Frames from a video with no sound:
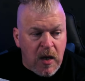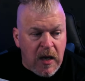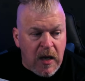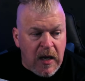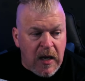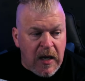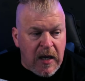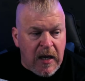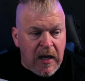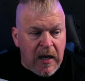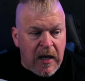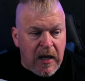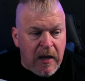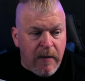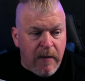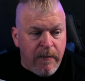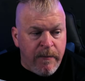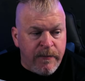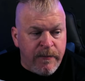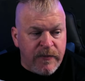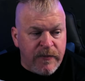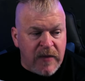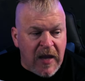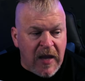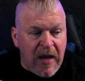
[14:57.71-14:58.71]

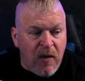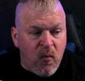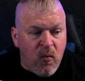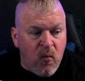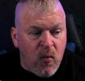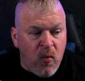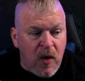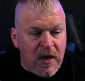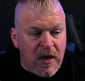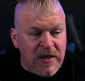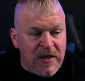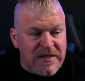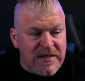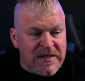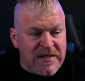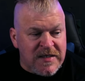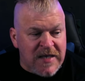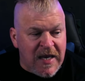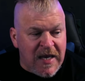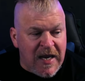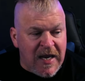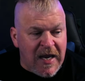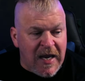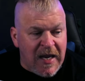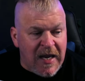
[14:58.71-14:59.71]
Um, I want to
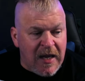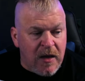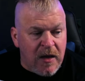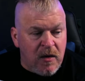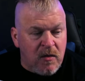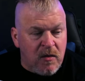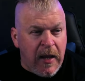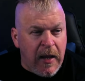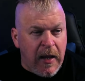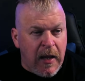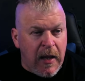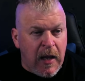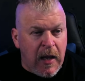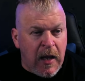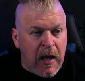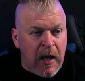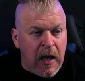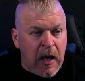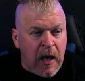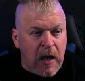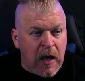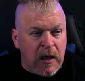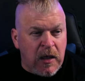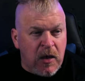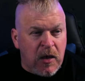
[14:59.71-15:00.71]
say
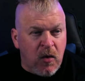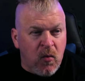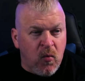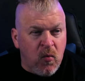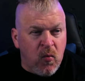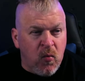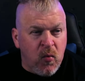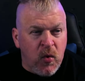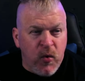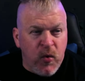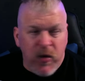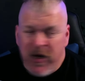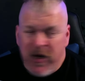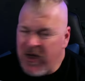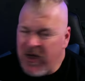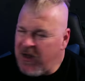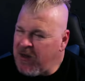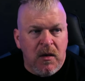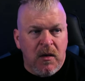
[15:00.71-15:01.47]
uh, Garuda